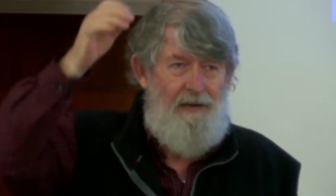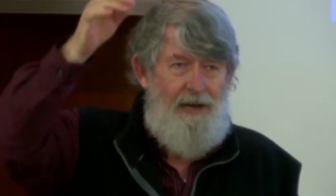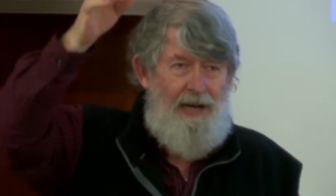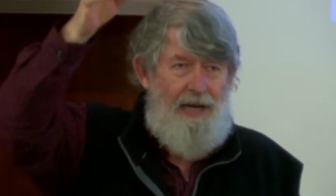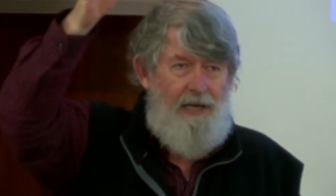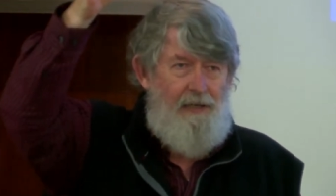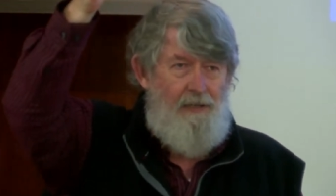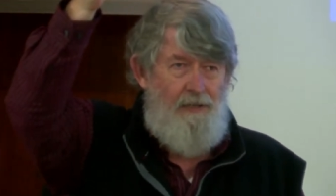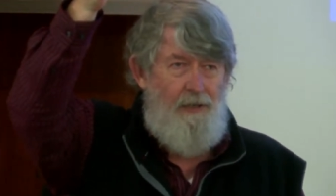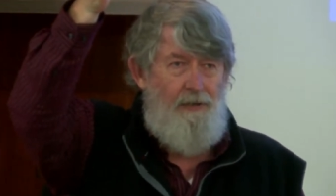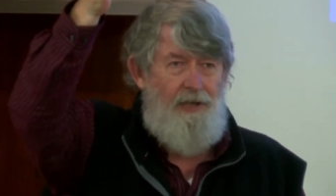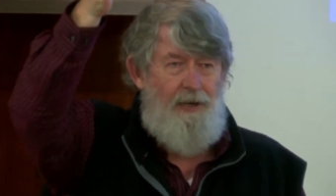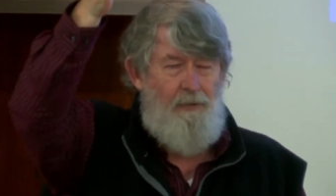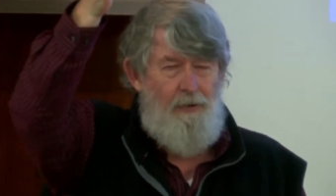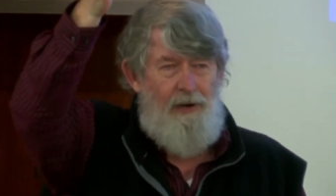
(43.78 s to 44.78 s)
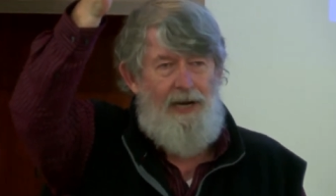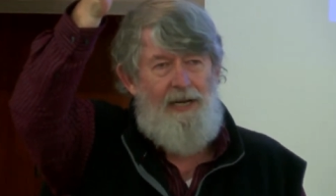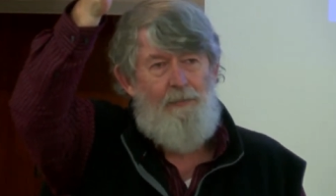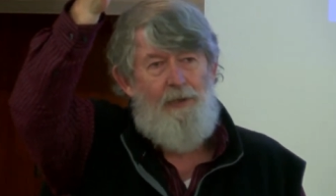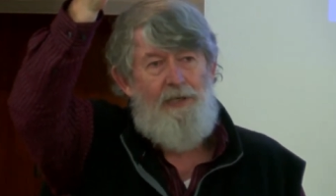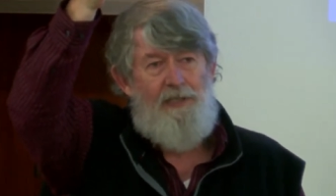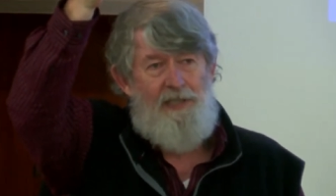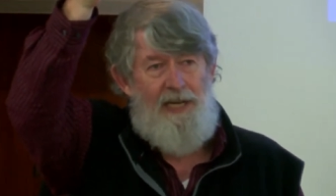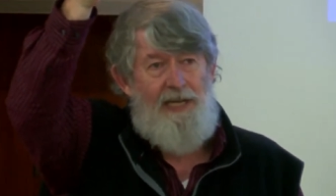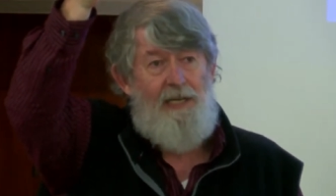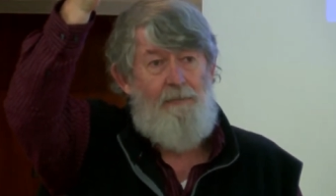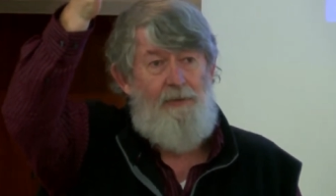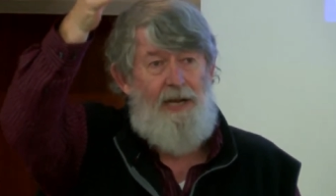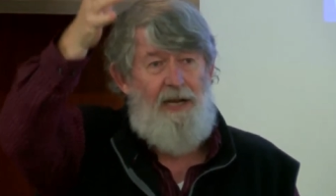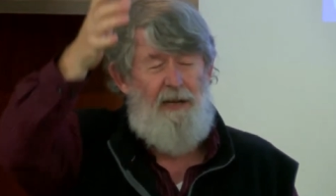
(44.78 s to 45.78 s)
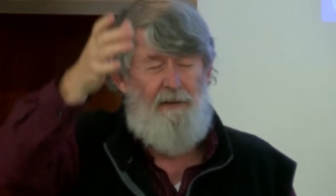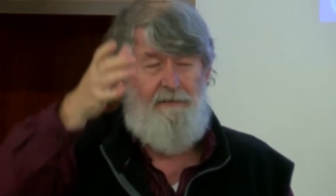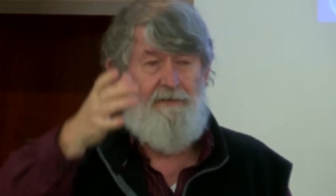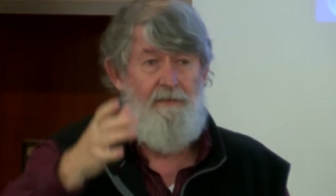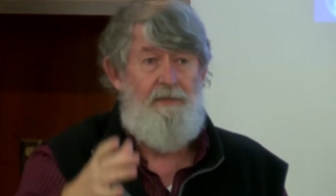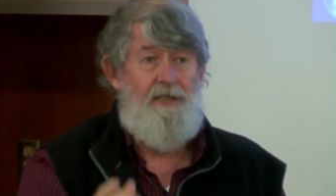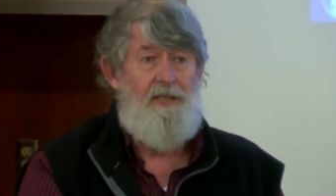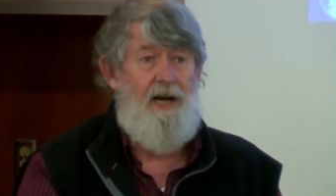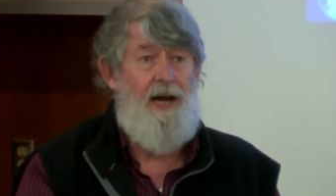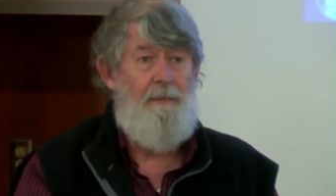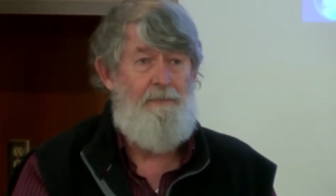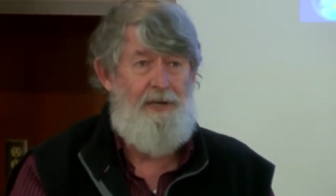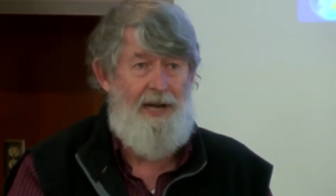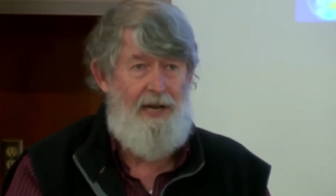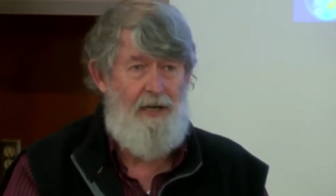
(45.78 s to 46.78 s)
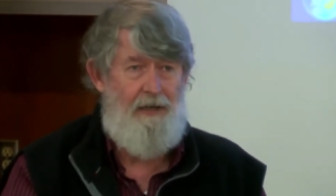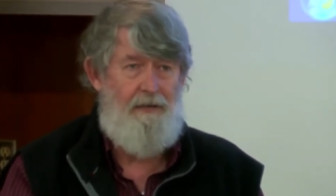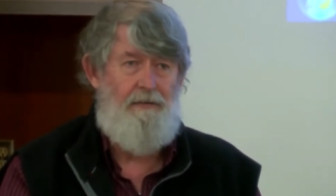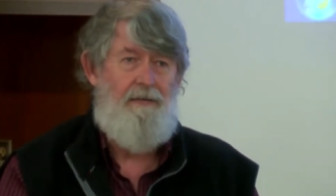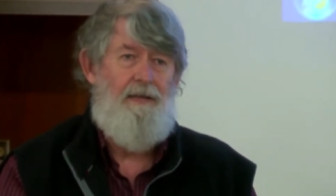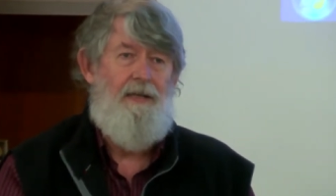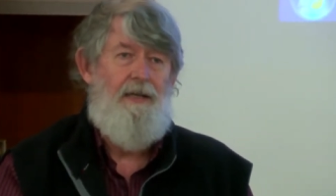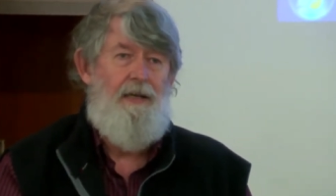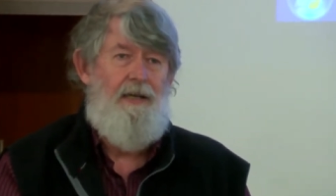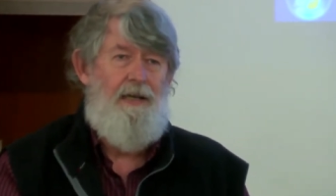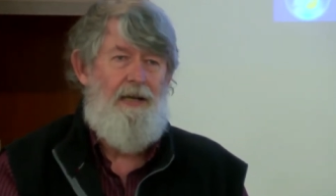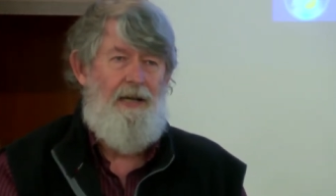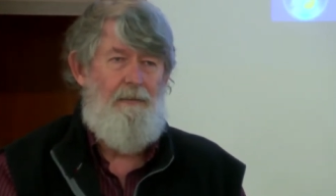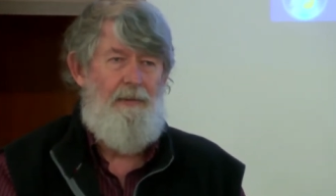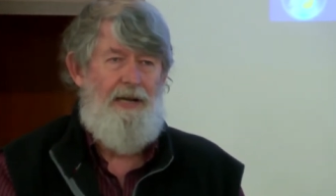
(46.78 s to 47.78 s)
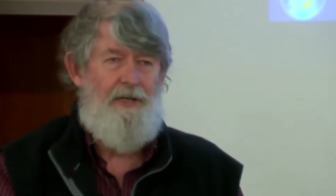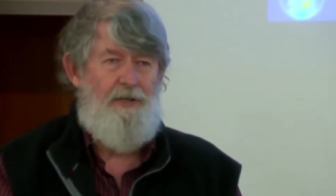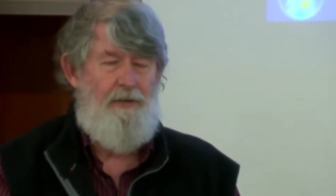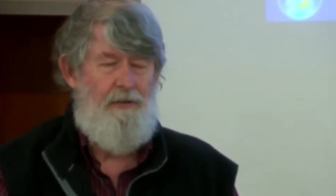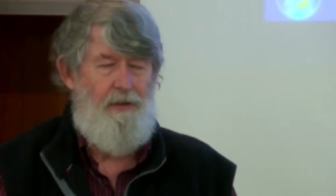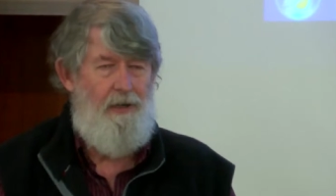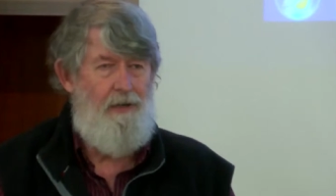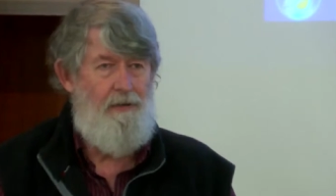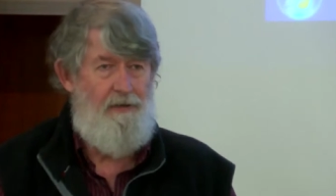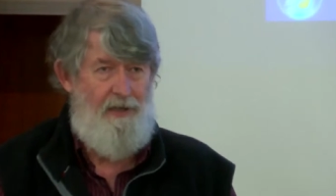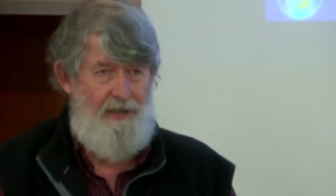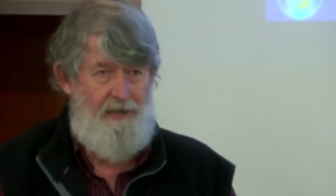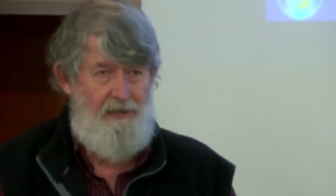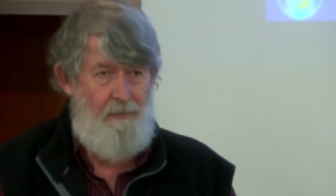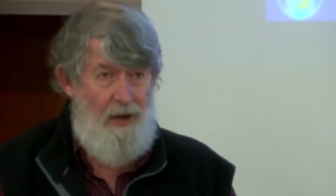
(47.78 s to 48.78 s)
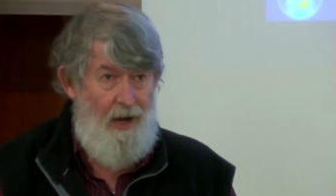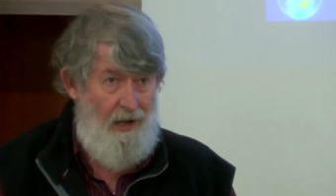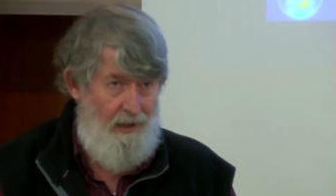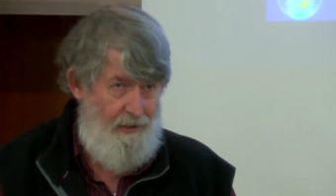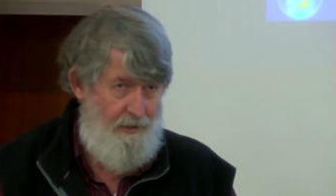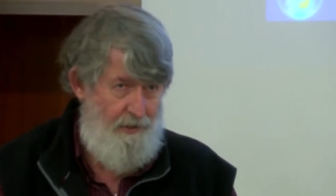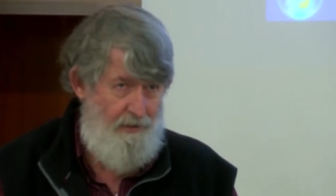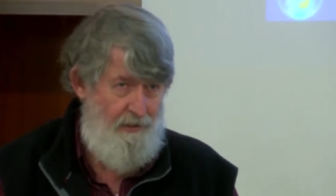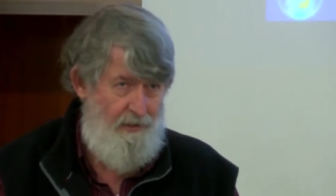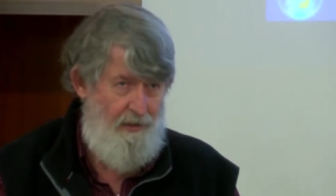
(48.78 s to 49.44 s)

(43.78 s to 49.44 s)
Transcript: and so they were able to take them down from the top down and make sure the whole thing demolished.